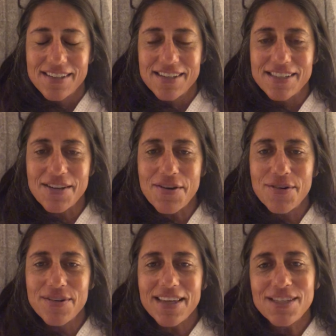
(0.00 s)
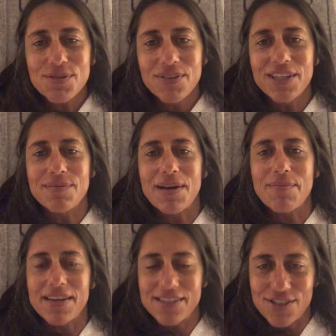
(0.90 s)
So that's really my
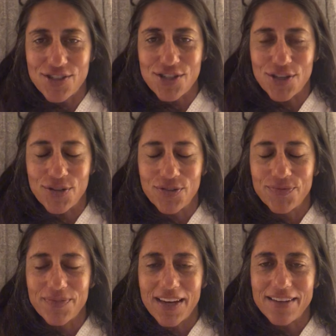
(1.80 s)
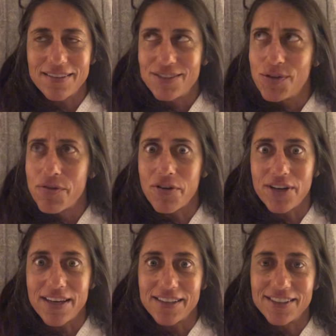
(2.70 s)
message to you at
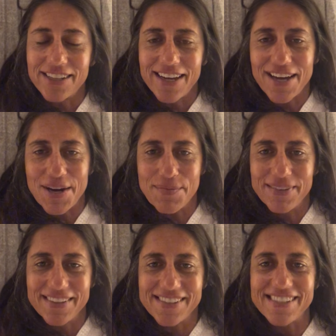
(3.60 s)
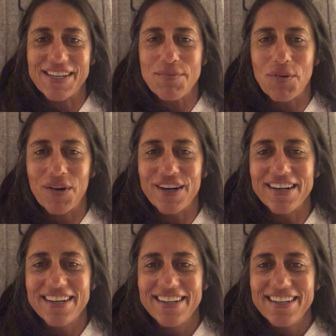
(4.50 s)
2:30-ish a.m. in Singapore,
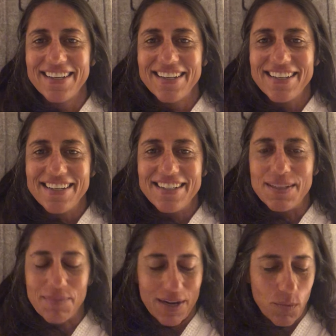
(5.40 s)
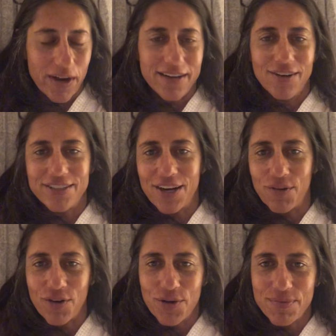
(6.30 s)
in my white
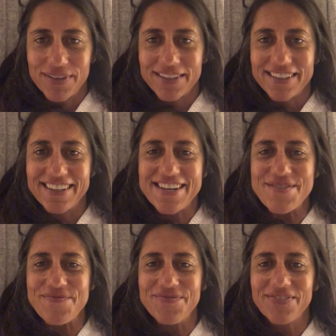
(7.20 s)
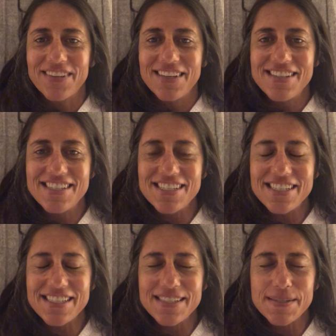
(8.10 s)
hotel robe, is
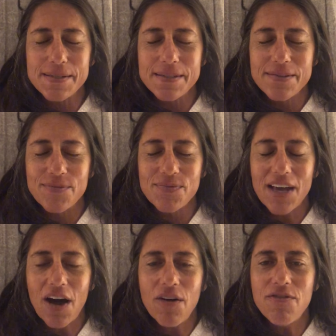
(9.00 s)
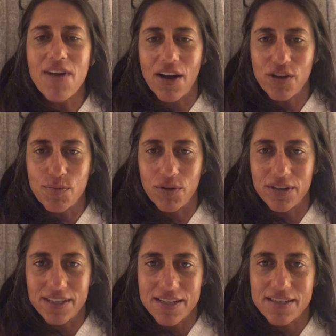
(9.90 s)
just how
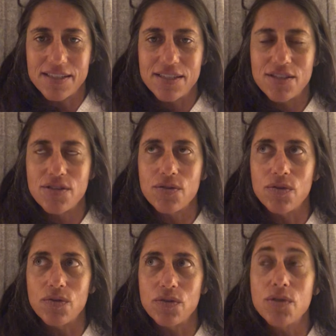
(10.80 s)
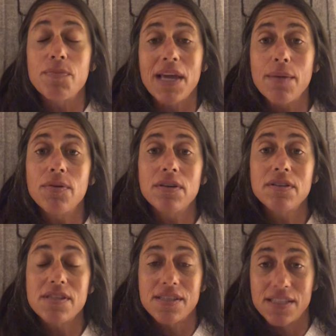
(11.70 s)
valuable it is to be
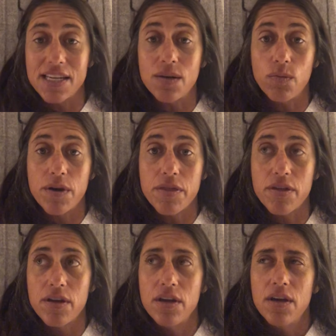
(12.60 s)
able to sit with